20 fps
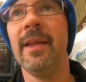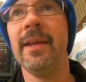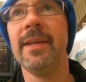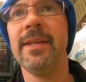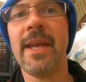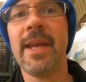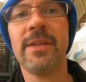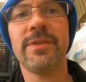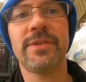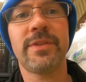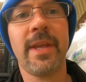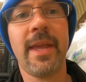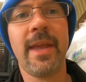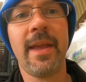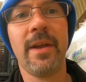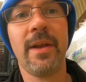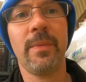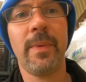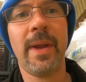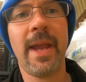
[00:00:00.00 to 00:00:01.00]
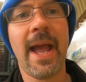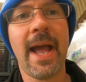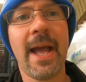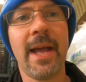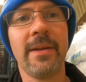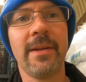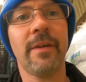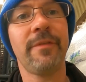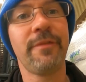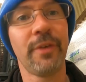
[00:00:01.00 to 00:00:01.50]
Yesterday we
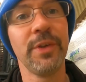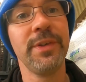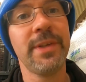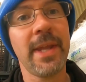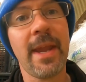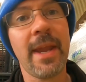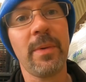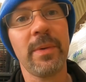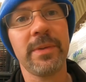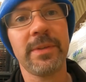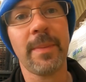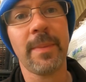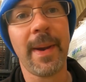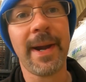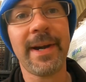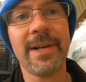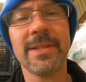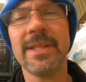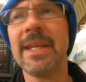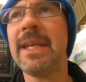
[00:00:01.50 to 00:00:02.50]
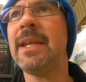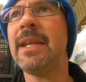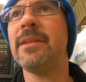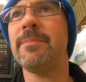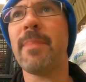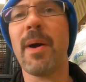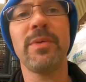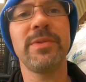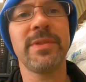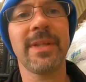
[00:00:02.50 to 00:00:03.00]
had a fun day with the party in
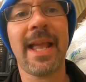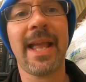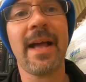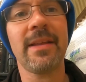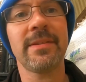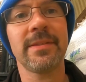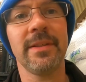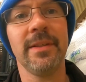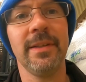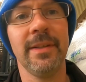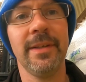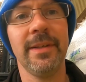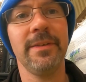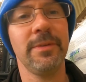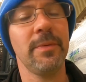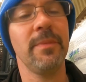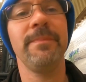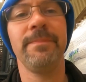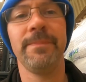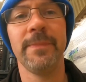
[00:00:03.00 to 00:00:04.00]
Bouncy Castle and